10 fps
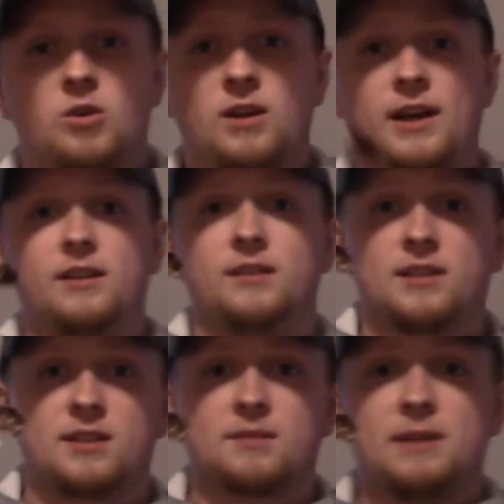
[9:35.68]
All right,
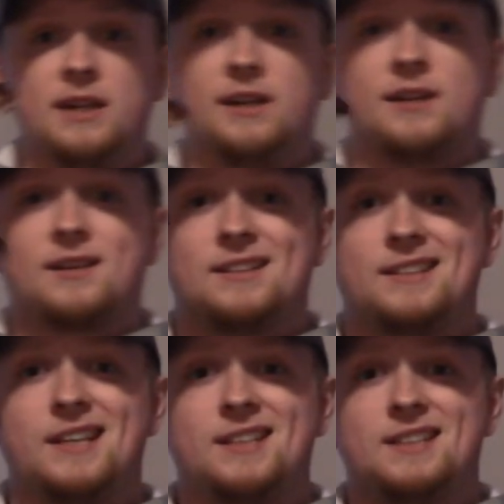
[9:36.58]
this is me
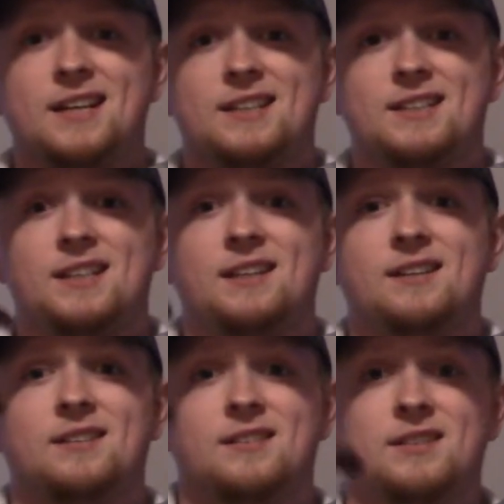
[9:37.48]
taste testing
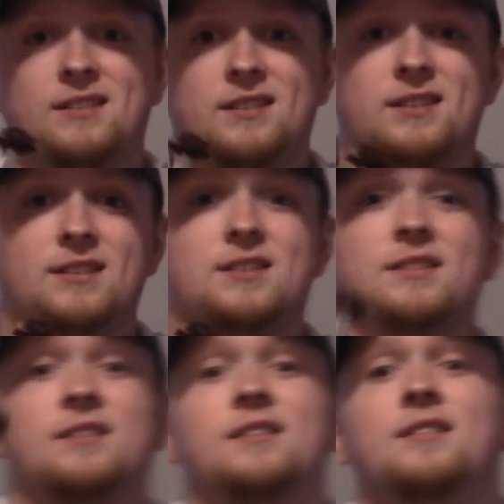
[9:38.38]
Dylan's
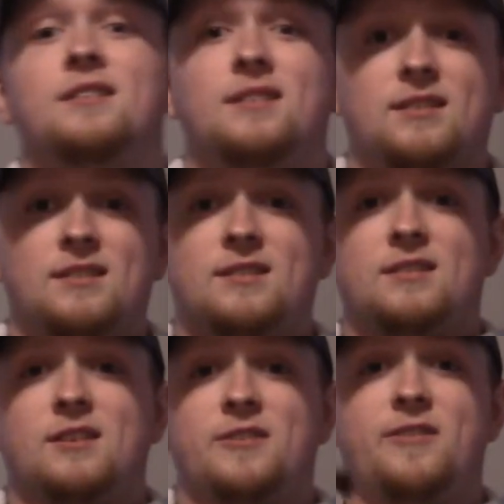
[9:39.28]

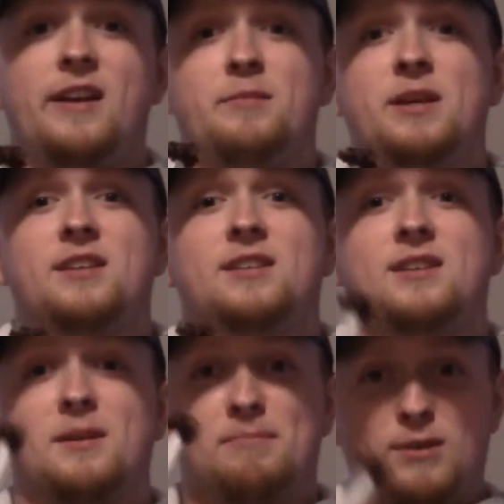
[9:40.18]

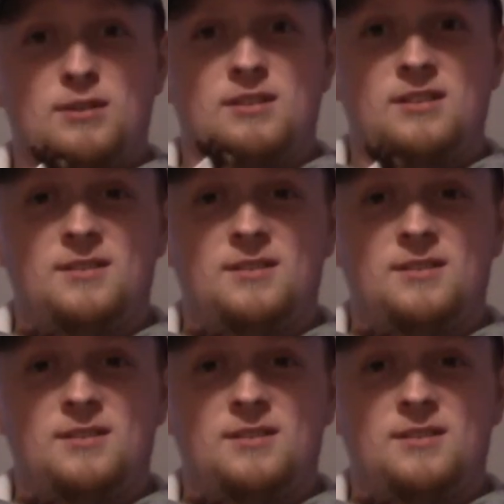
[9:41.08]
famous burger.